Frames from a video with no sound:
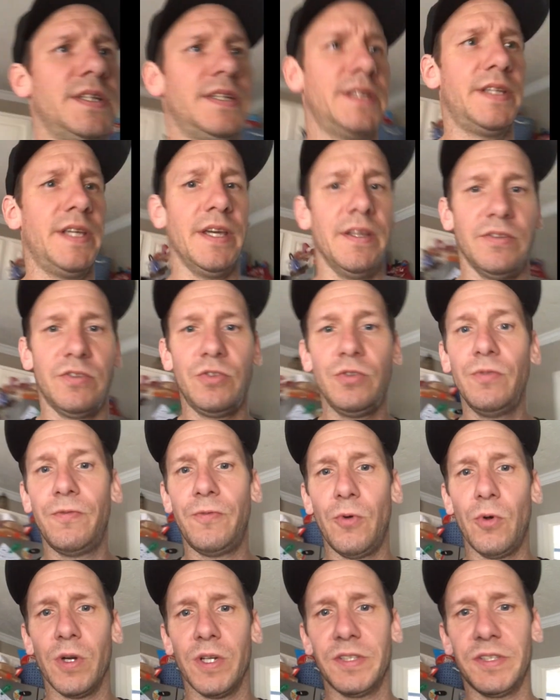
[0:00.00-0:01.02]
get 2
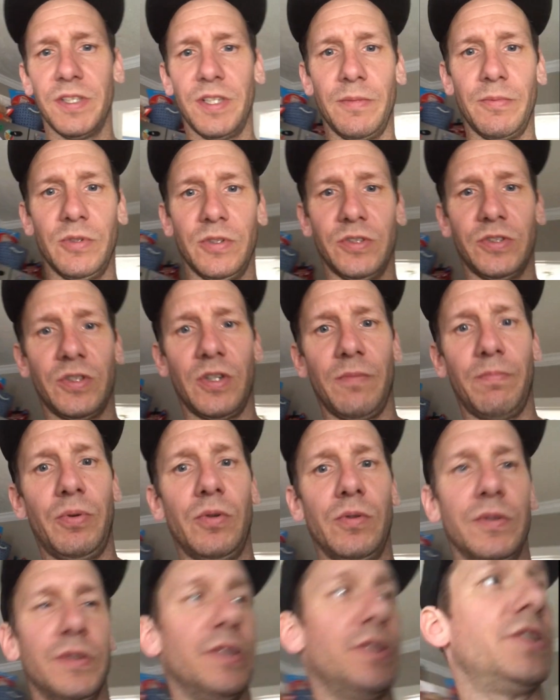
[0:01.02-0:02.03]
forks and I'm going to start
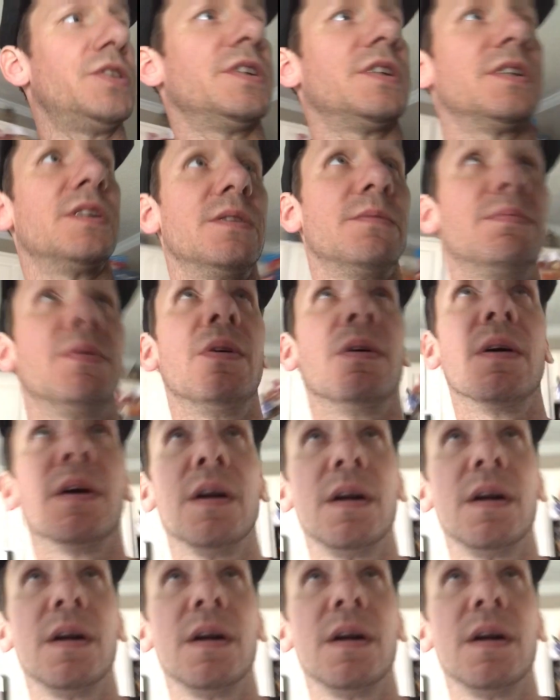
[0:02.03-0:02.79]
pulling the chicken apart.